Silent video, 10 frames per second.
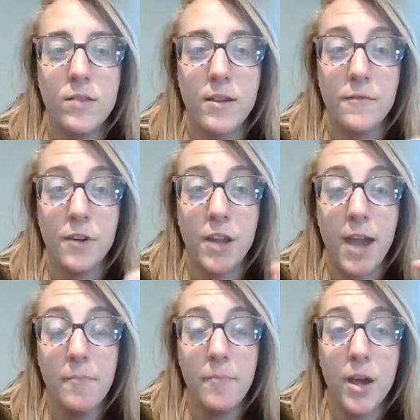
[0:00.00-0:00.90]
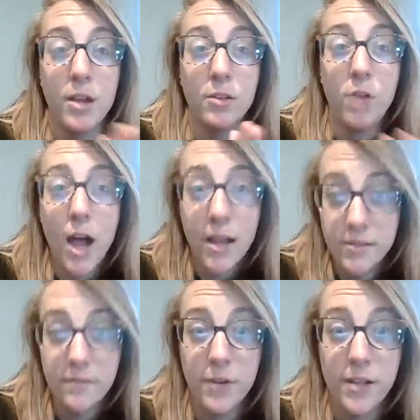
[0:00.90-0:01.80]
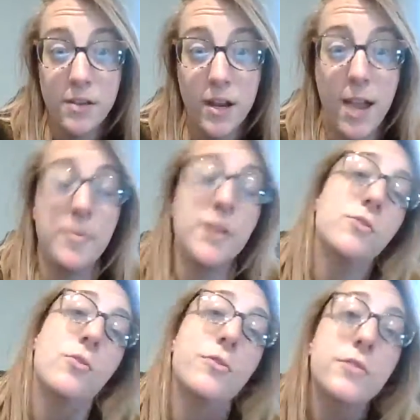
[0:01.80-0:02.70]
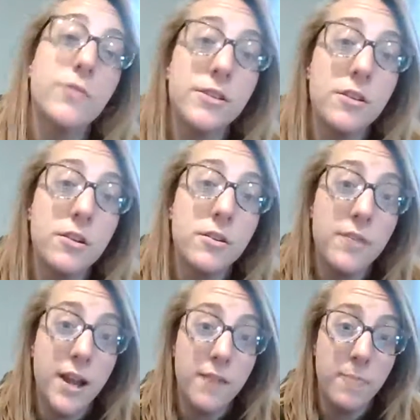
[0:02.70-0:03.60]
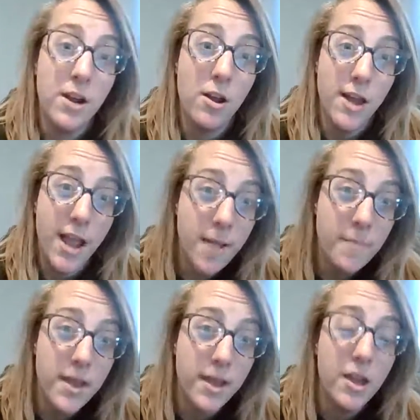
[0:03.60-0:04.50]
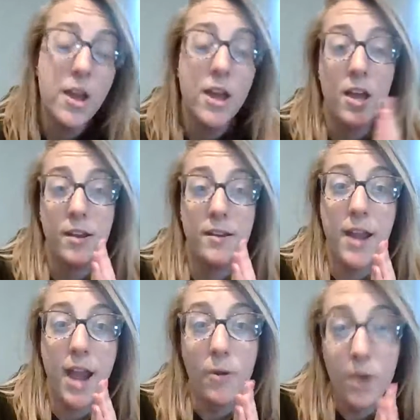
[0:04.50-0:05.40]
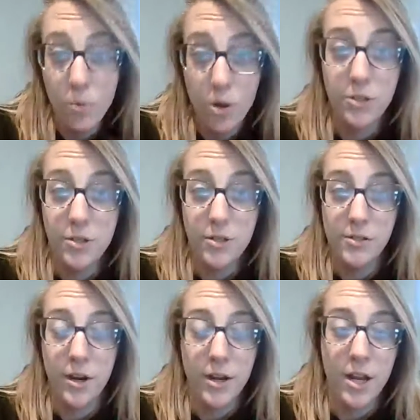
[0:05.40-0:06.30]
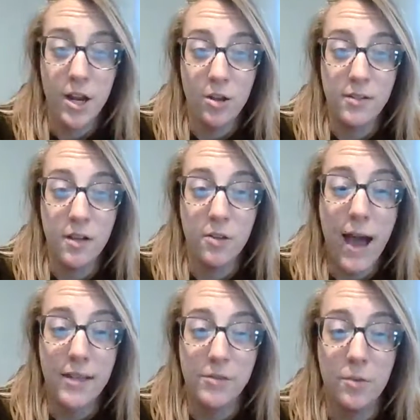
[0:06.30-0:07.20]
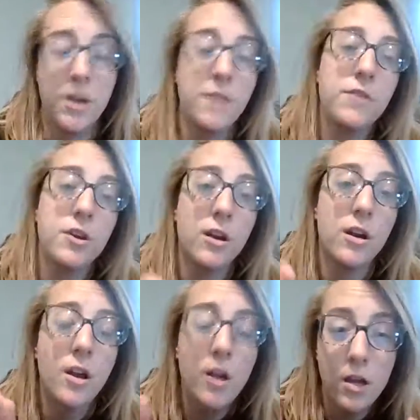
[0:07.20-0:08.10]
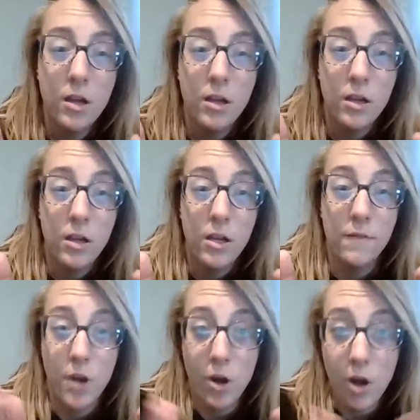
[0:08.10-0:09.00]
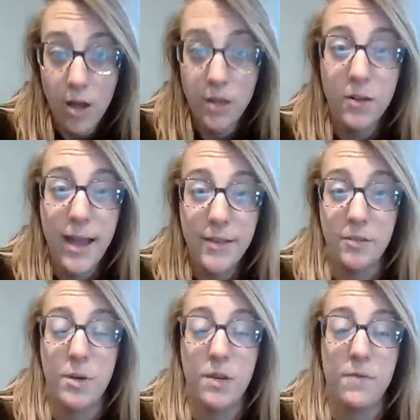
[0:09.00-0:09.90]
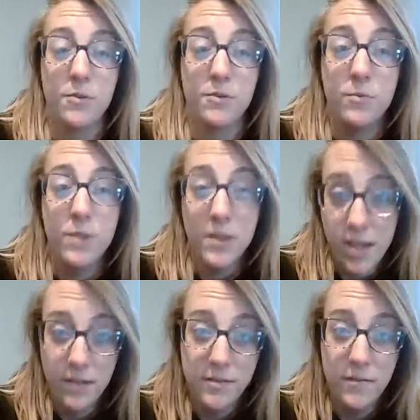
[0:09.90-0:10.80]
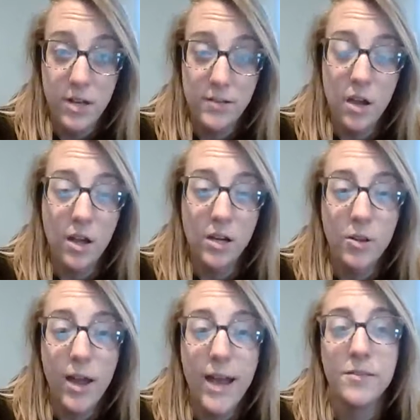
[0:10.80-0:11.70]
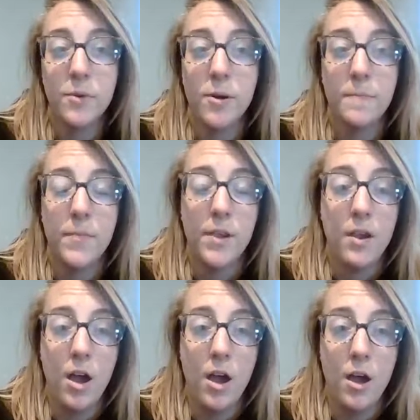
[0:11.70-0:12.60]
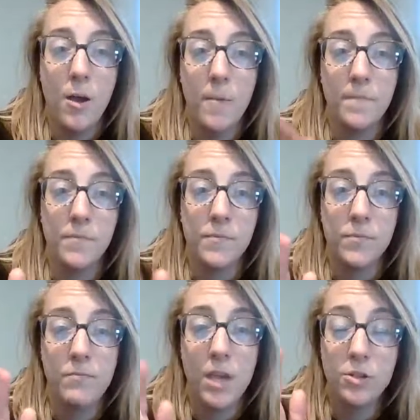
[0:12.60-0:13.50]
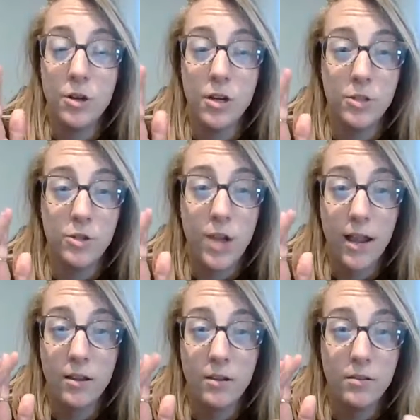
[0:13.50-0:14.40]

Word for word: I forget, but lots of friends on Epic. So those friends that are that have been on Epic, now I want you to start getting onto Classroom. And if you're and if you're on Classroom and if you're doing the activities on Classroom, um, make sure to check